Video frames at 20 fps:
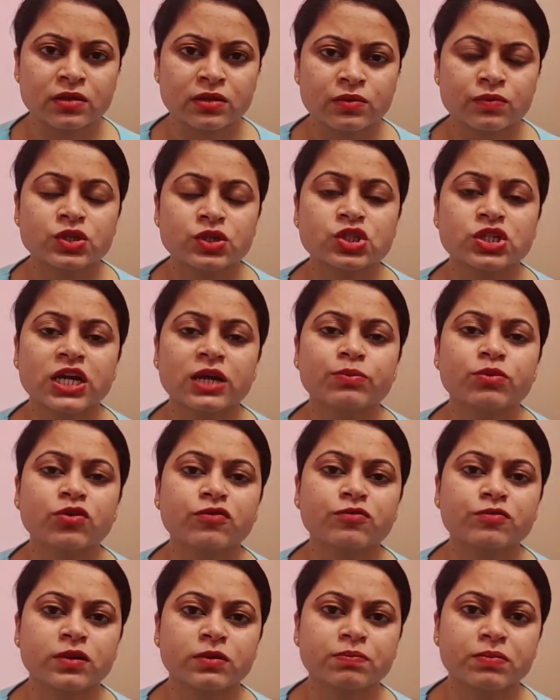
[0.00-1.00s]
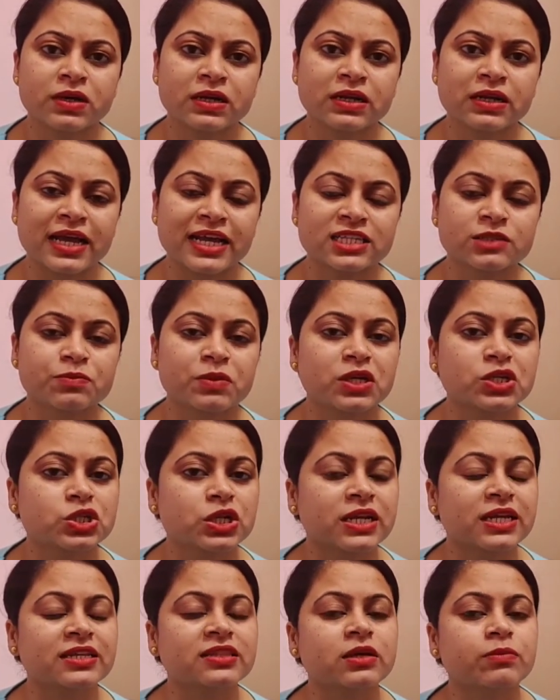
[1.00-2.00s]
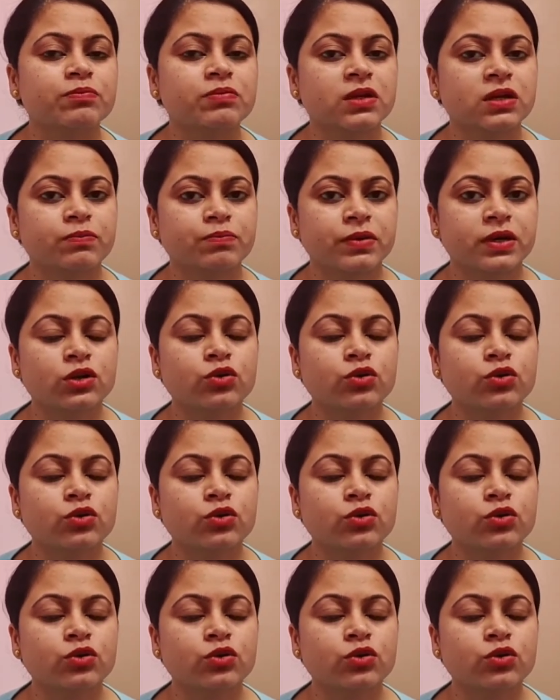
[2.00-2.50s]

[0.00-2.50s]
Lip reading: Which type of people? Especially the people